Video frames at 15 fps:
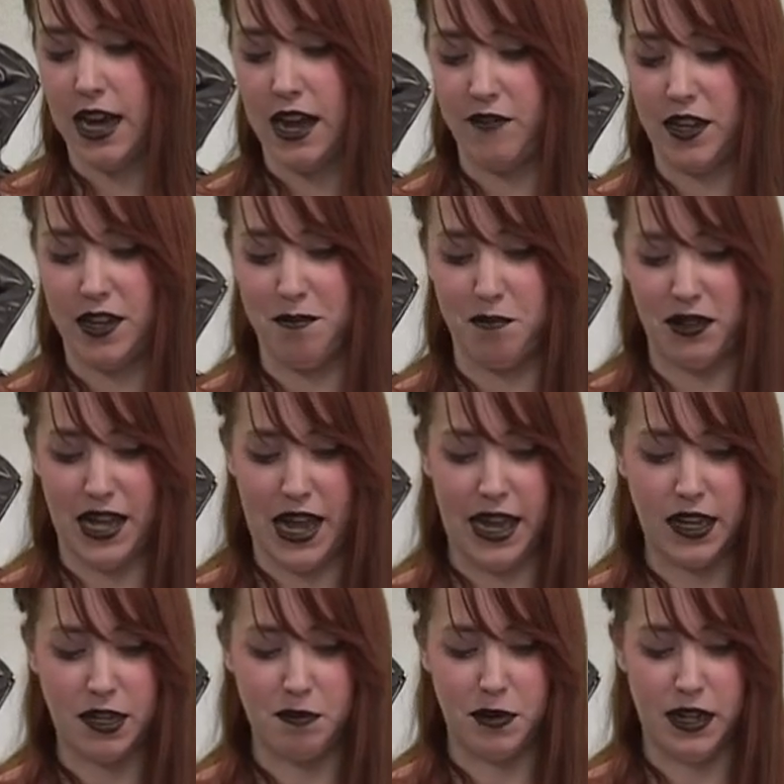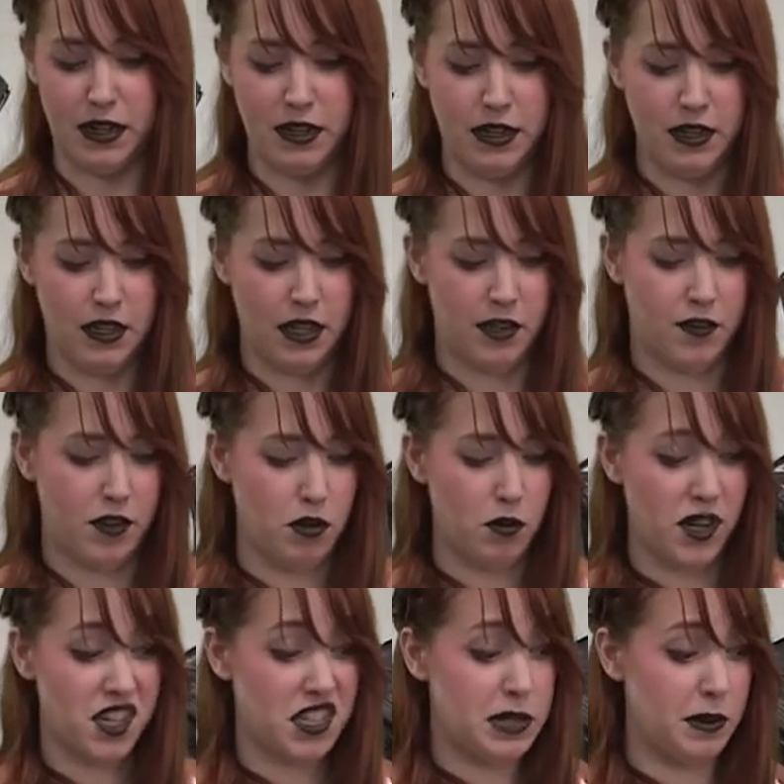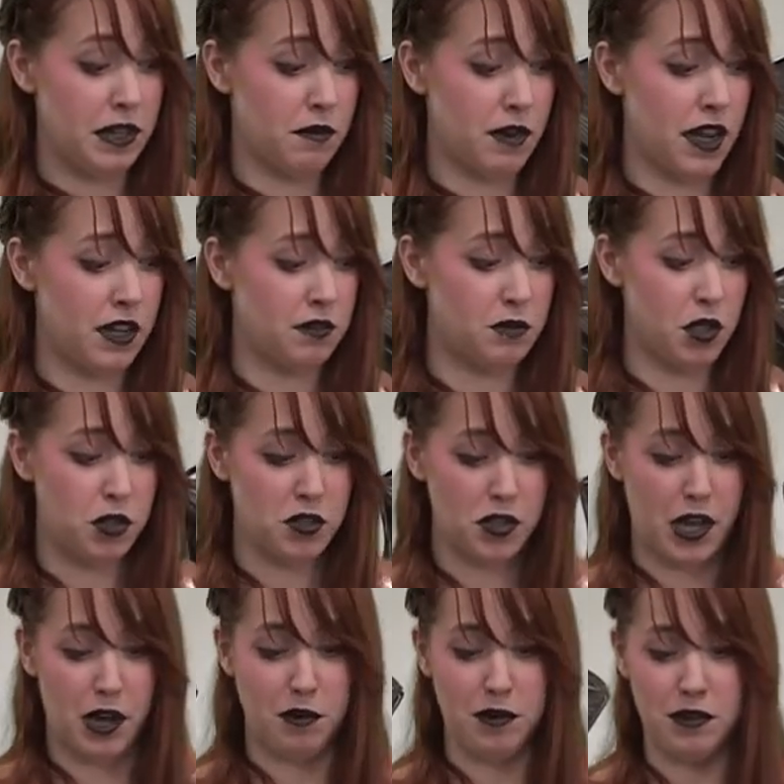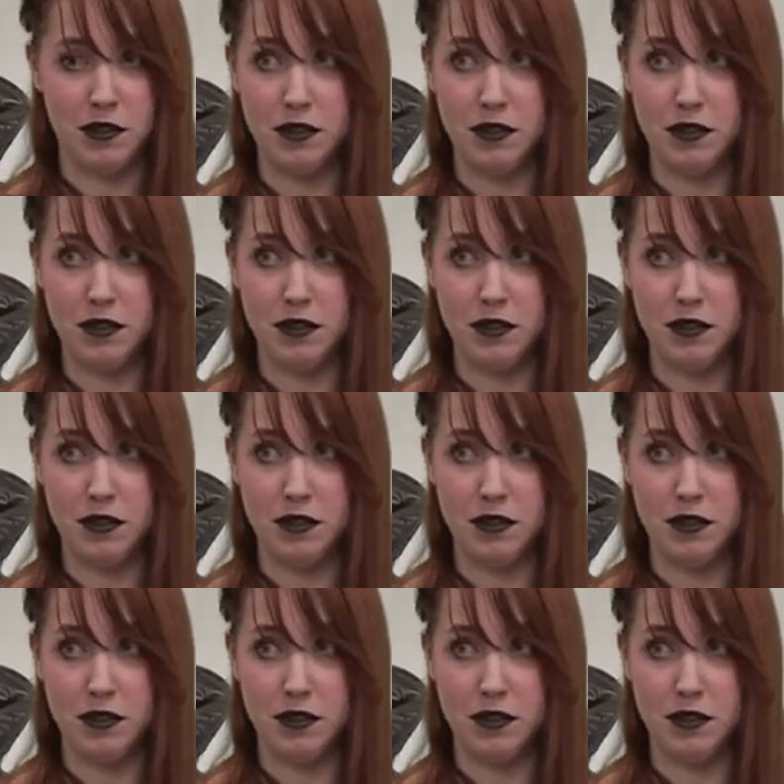to have it in black, but if you want it to be in red, you do you.